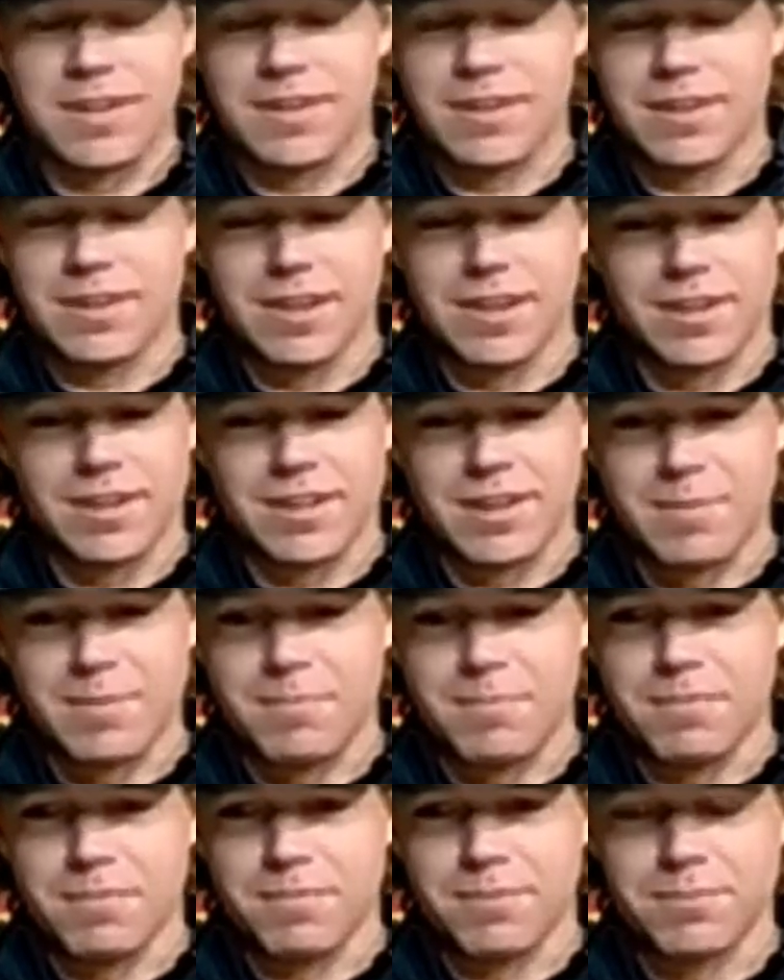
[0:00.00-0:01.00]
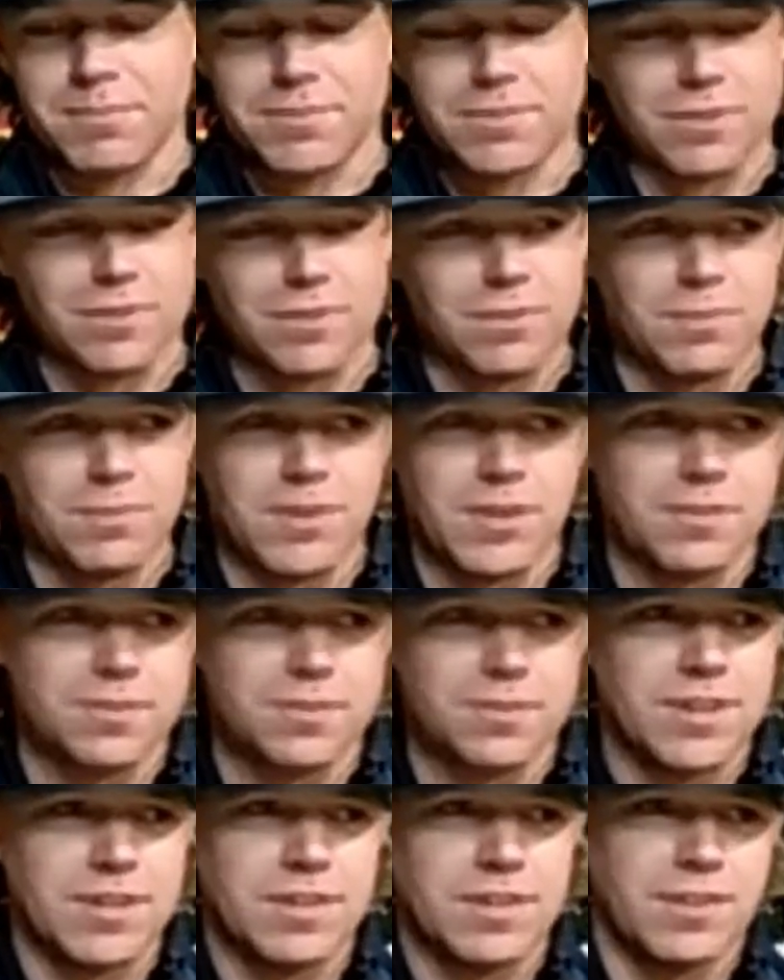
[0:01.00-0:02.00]
and then they'd come home from school, and we go
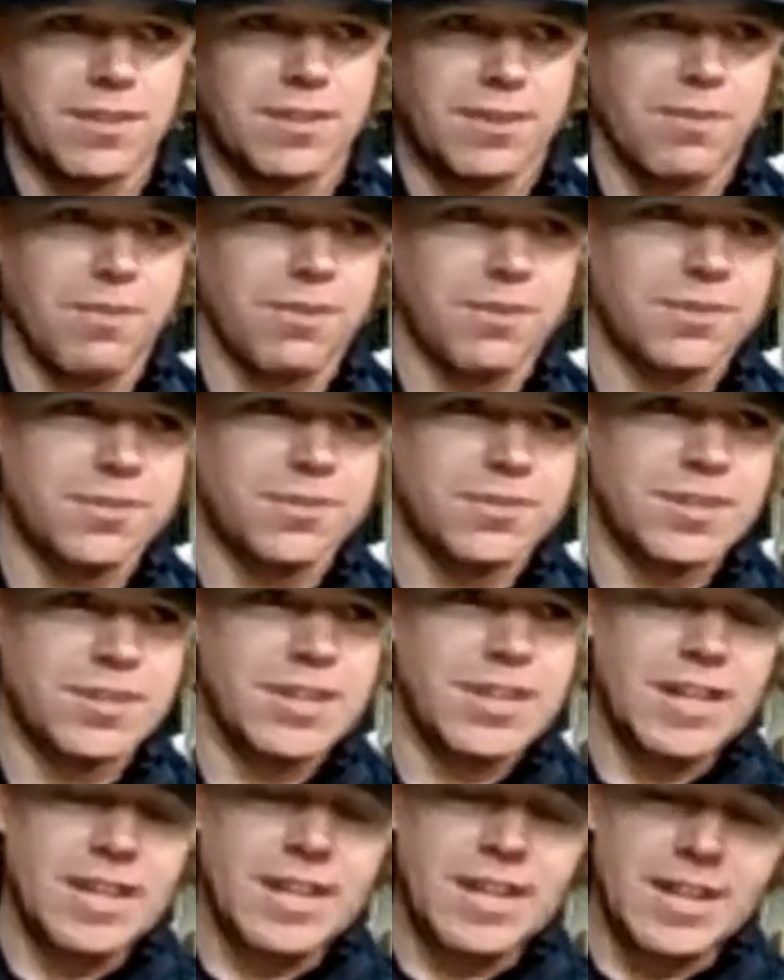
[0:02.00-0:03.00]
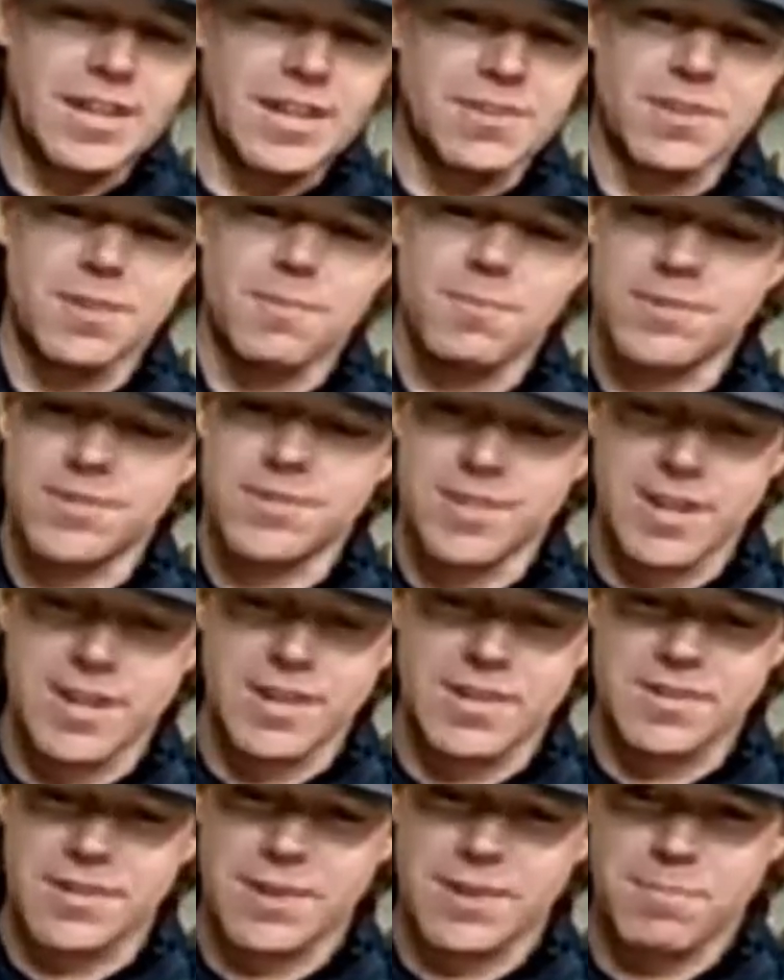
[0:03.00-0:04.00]
straight to the course. And Jim would
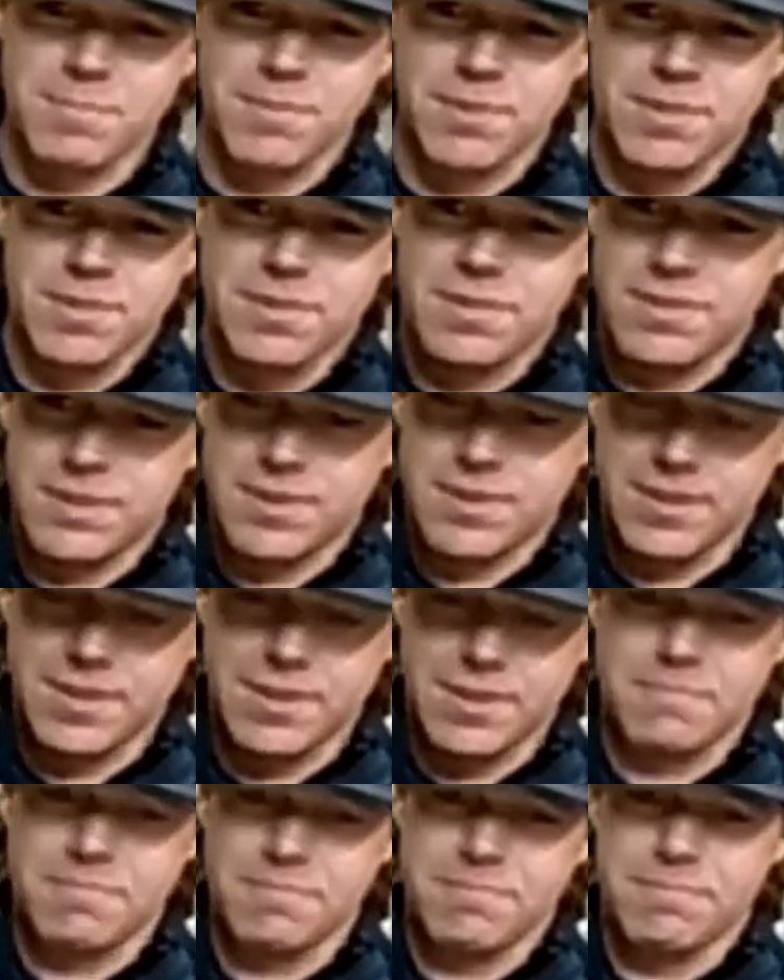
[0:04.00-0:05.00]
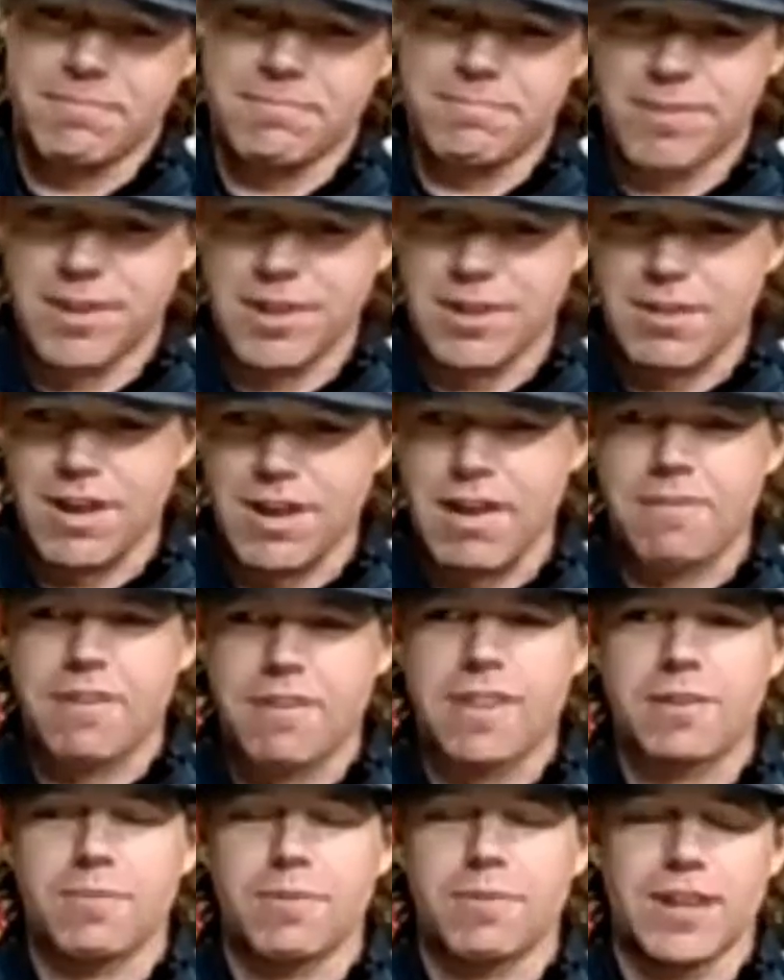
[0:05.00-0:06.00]
set us up with
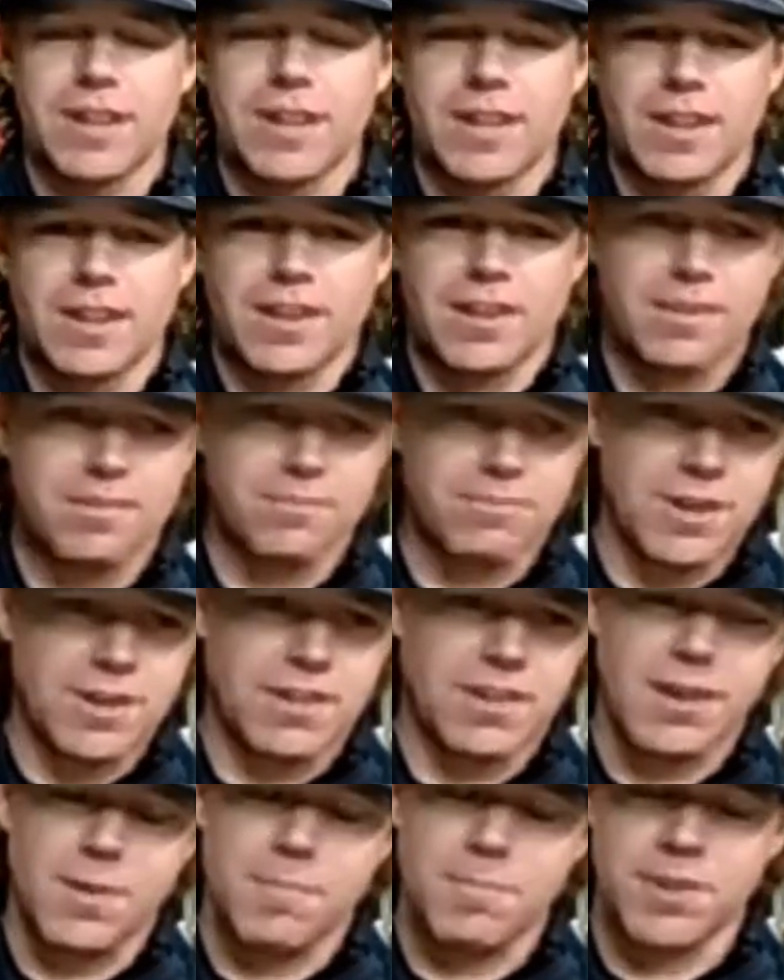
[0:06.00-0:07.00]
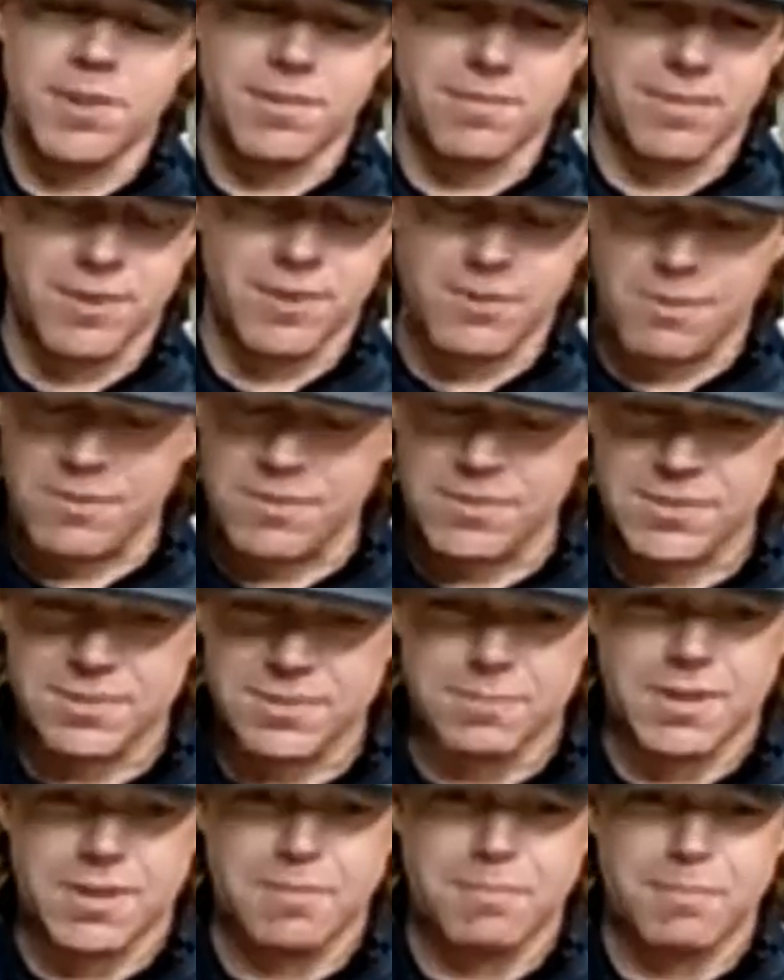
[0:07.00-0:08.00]
everything we needed. We had a couple different
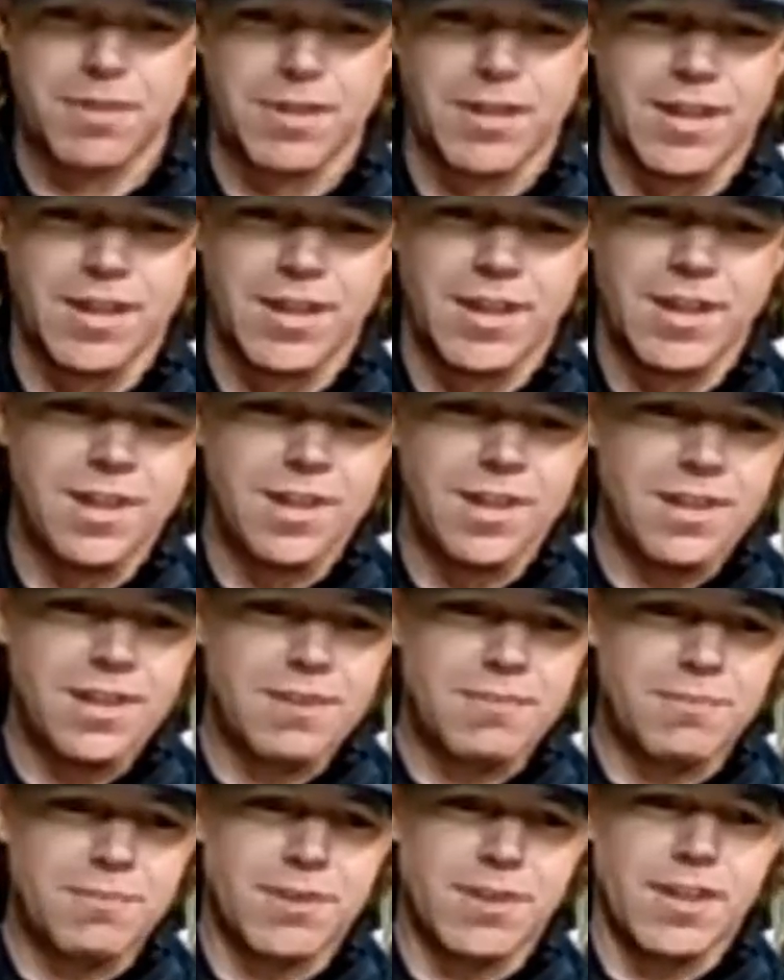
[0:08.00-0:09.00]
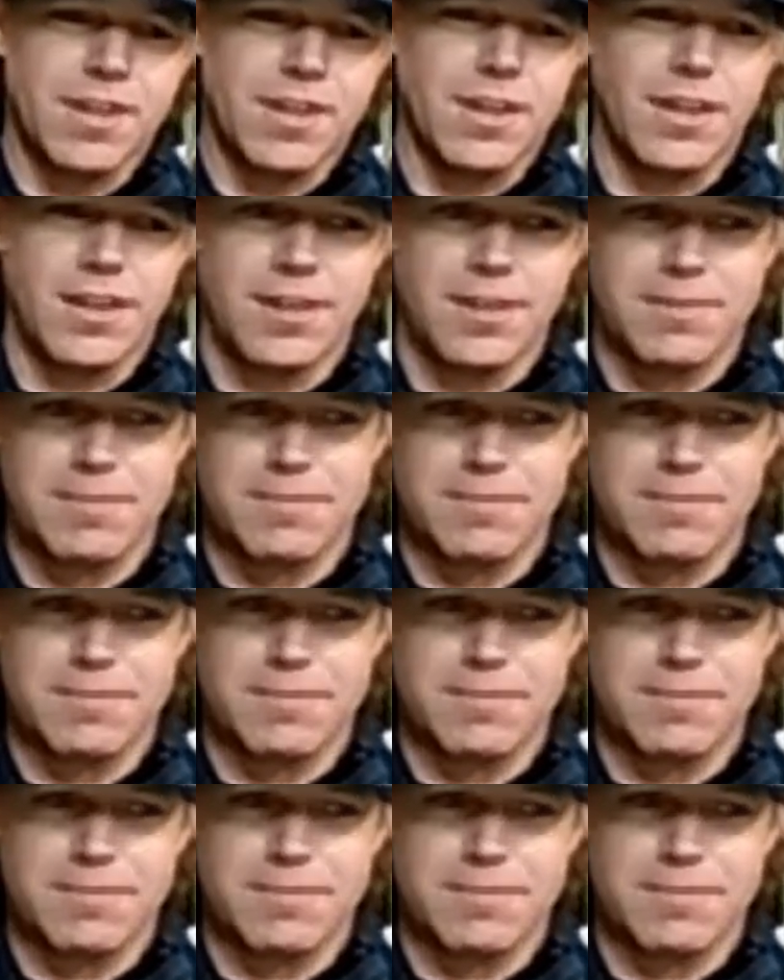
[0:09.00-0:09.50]
courses we could play. We